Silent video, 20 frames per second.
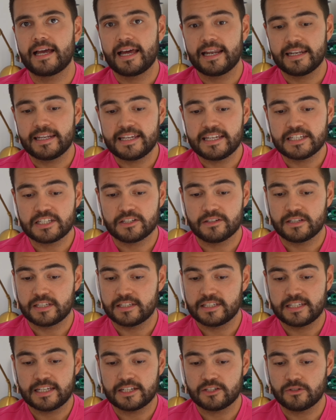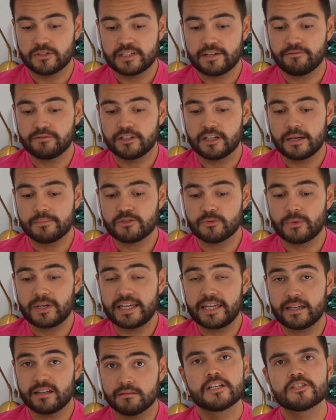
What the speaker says: at least 6 or 7 times a week,